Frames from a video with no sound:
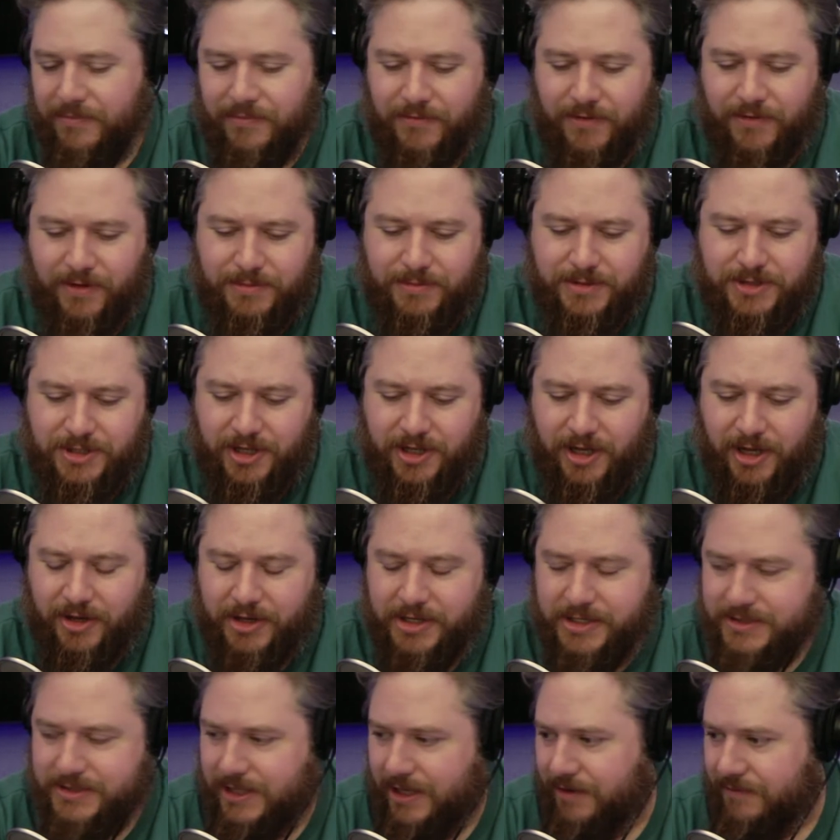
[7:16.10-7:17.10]
From Chicago,
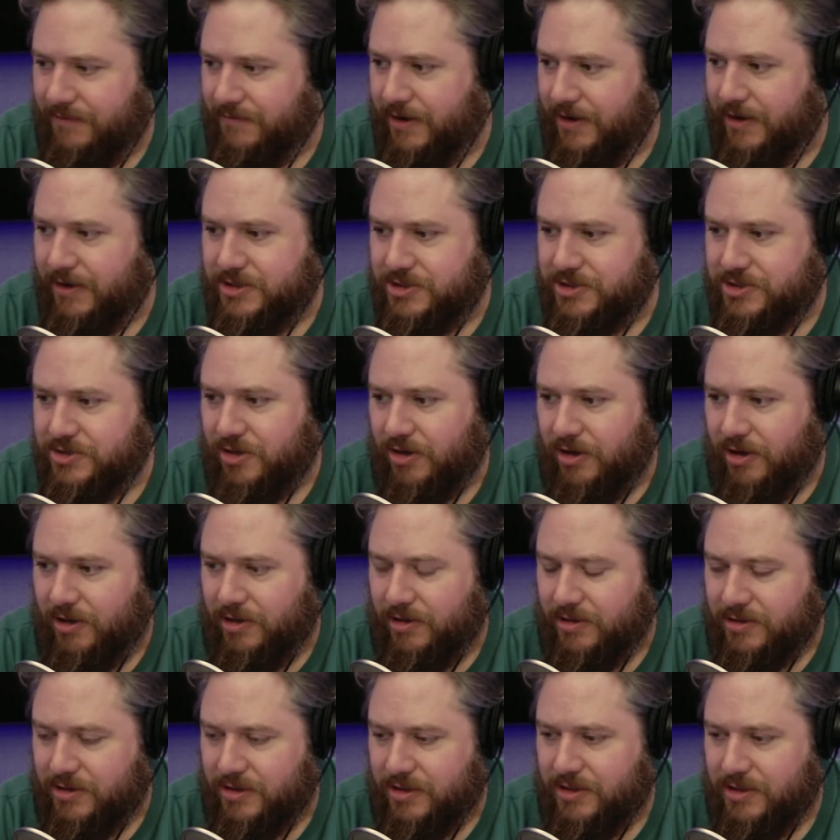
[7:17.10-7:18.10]
he's got a very
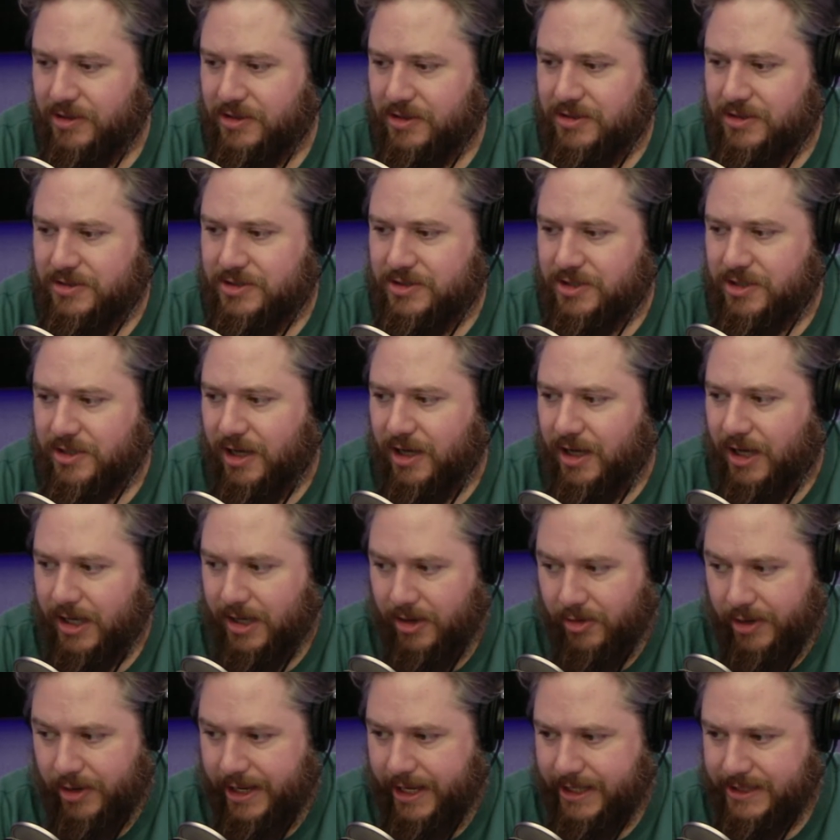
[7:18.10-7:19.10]
strong
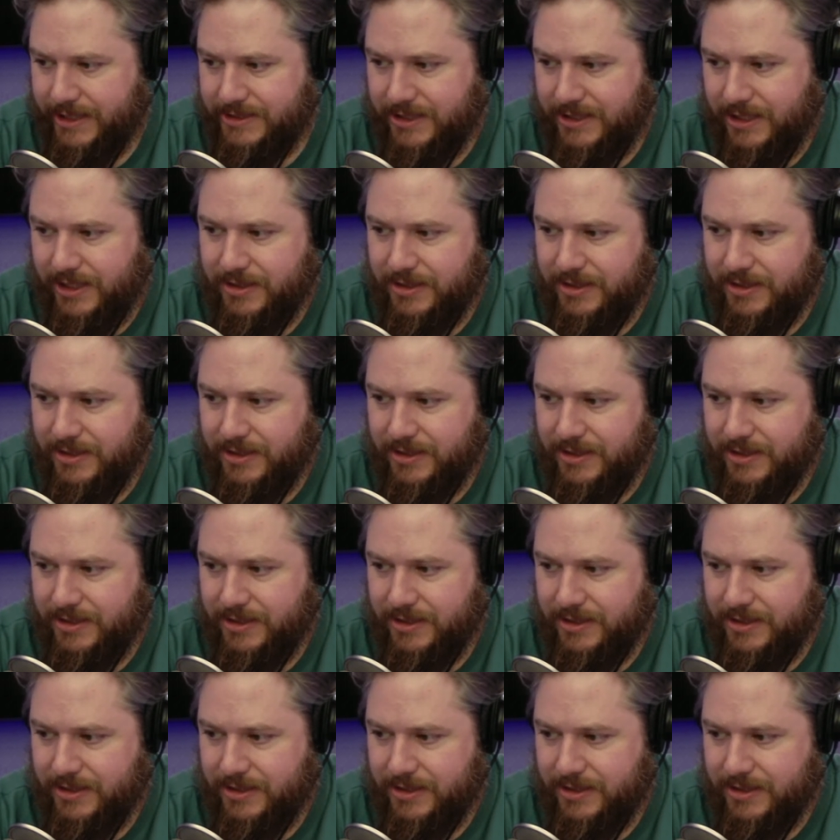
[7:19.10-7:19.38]
Chicago accent.